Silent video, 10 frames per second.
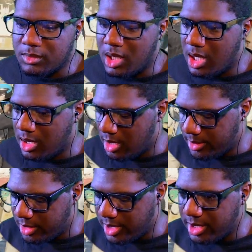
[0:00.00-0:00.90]
Alright, I'm
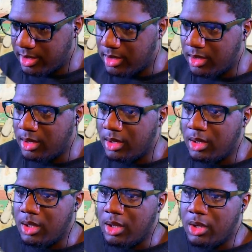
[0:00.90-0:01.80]
gonna go ahead and
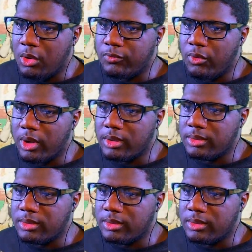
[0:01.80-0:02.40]
code four.